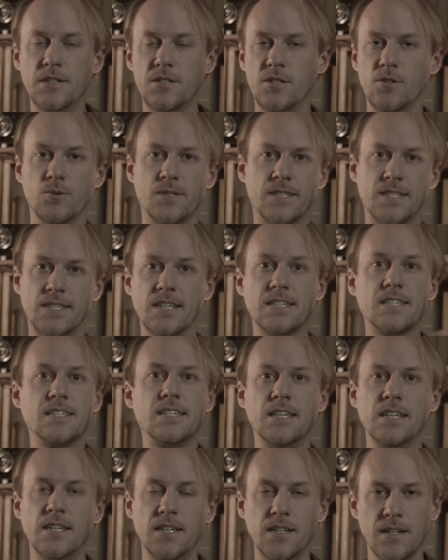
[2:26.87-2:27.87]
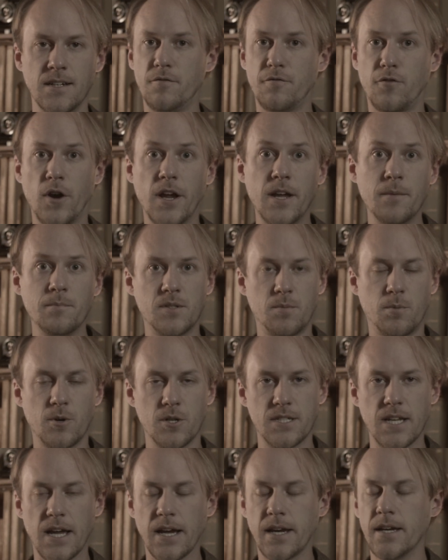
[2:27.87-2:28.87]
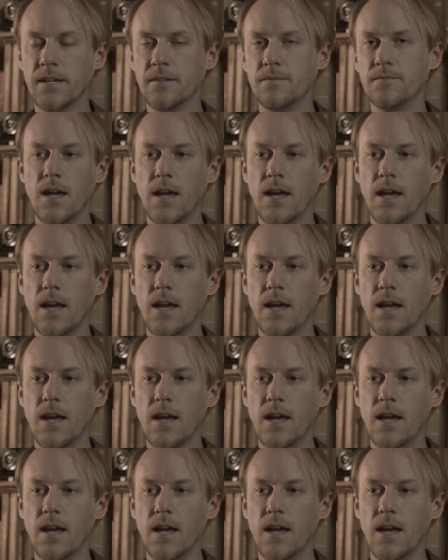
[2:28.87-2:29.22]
to 60 frames per second.